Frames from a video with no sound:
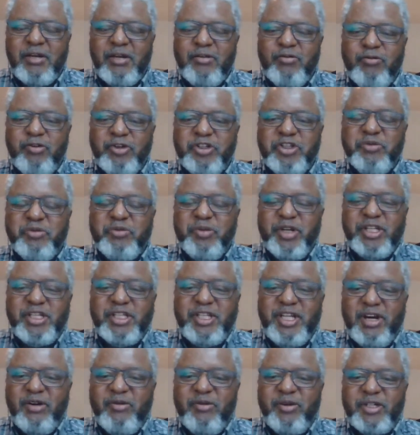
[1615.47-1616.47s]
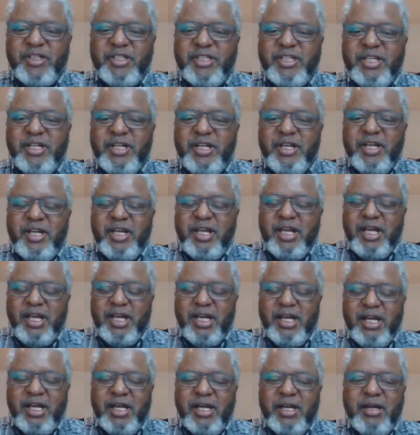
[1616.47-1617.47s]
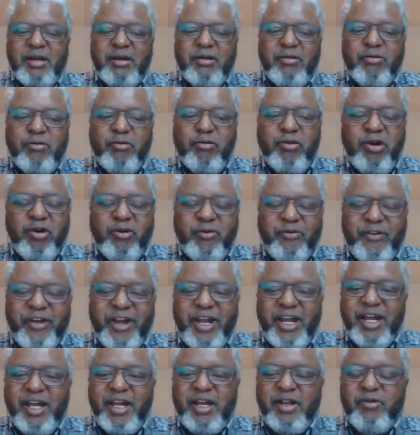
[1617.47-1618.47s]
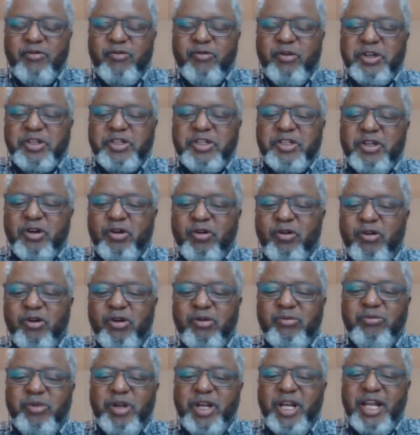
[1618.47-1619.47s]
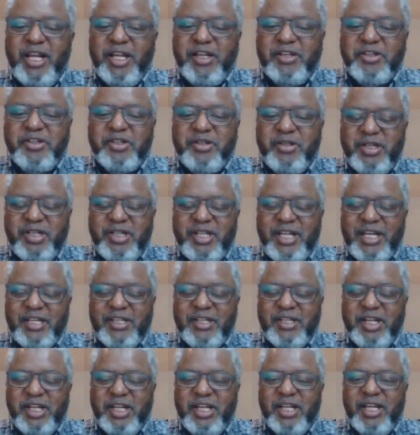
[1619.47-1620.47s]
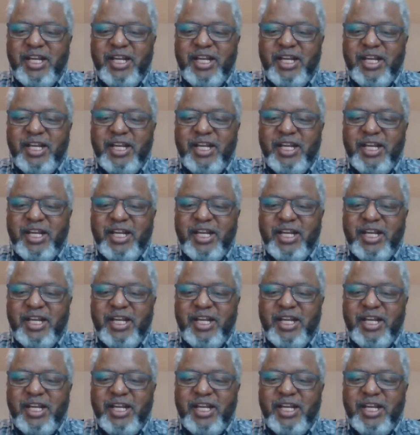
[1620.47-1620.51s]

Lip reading: which means there was warfare in which the whole village that he